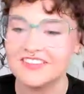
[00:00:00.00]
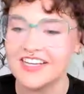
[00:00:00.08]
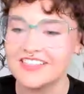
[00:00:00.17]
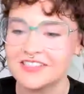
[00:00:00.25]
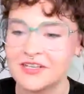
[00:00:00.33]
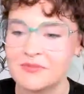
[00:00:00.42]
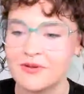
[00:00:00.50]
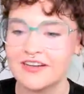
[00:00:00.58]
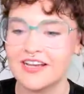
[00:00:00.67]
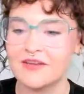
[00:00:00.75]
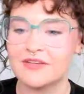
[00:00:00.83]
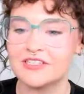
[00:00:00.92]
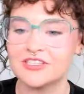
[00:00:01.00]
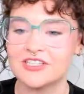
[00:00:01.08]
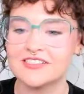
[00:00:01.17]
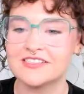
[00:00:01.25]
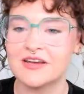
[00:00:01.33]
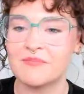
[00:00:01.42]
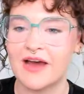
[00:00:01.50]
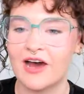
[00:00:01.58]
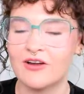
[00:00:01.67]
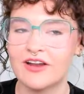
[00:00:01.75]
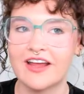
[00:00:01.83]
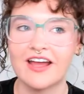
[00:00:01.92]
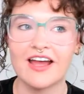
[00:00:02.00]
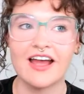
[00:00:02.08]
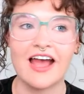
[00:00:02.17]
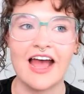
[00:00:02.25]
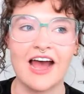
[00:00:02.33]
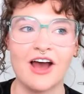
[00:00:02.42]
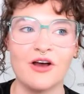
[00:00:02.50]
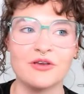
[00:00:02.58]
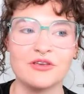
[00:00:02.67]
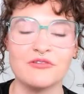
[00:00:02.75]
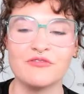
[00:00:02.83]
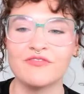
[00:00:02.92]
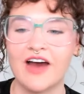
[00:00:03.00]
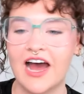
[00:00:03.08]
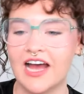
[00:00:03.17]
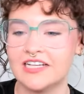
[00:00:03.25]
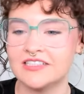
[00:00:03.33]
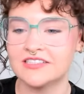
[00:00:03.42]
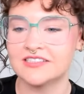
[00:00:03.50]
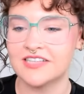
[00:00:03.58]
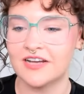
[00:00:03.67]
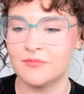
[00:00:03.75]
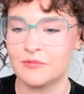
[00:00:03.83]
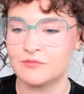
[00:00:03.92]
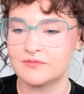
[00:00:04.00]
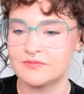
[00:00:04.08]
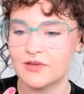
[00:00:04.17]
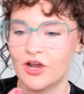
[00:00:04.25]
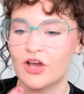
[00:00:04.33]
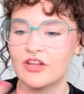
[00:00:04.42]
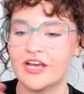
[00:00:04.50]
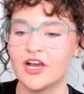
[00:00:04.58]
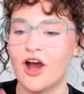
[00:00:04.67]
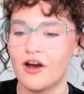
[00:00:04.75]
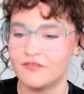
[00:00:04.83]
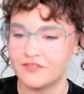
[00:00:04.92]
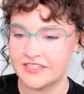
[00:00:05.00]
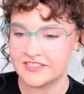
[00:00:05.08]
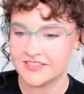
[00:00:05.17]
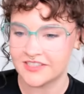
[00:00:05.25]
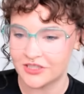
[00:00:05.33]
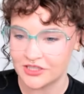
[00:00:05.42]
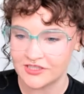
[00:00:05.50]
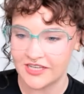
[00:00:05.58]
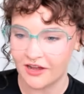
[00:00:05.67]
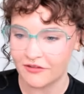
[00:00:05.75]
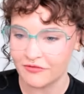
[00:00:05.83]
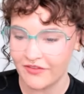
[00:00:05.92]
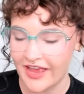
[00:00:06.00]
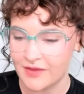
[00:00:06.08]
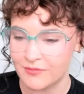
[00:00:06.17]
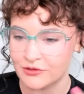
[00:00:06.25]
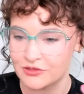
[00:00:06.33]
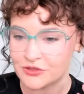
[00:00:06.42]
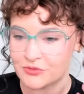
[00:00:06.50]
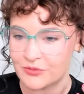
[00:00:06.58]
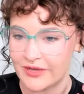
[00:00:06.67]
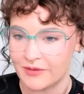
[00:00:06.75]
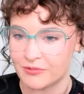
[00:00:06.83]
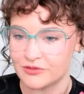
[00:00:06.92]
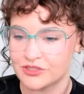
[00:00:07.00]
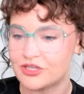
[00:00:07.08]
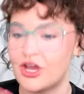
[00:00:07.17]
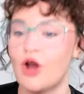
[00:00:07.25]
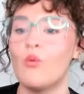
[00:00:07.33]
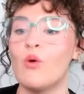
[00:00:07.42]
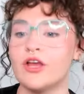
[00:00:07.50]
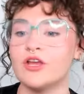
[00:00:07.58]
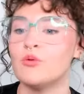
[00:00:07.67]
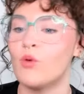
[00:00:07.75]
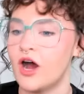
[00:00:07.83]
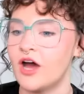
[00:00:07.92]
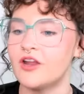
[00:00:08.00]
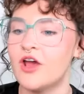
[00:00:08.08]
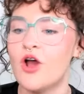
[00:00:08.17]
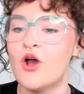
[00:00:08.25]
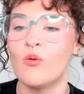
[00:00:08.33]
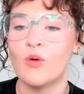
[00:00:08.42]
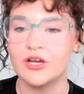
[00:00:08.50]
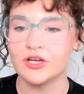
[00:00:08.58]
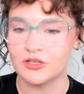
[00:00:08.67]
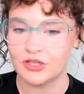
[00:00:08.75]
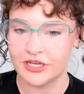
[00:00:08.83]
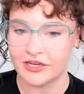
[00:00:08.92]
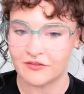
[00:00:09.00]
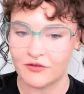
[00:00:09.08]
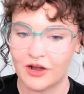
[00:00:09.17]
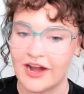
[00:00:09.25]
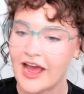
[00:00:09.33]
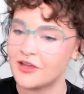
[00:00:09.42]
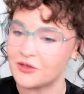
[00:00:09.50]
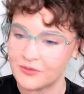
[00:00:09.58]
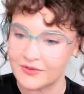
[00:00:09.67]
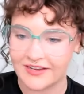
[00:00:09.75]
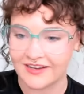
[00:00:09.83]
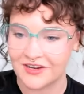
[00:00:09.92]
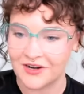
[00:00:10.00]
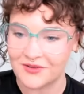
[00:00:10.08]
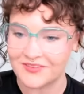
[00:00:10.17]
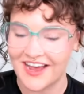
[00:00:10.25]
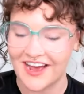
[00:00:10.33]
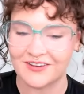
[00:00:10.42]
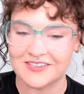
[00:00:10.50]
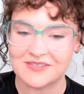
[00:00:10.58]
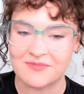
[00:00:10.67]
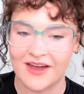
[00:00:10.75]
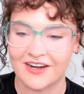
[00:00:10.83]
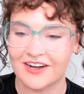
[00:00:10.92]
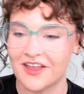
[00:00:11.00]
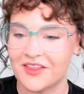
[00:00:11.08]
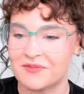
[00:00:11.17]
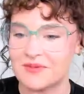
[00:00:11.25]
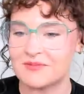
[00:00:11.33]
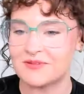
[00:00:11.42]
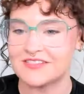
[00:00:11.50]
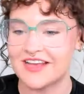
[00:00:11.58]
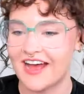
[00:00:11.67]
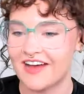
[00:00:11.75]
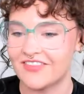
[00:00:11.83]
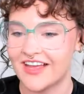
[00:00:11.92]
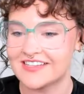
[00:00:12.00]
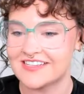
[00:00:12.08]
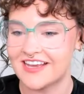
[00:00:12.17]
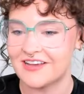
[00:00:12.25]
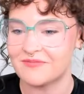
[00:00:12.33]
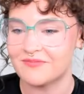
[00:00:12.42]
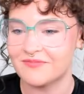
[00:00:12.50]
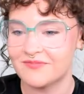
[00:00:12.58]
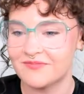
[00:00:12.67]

to ask you, Britney, I mean, just about how you find some like confidence in yourself, able to know what you want, what you're looking for, and how you know, now inspired other people to have that same.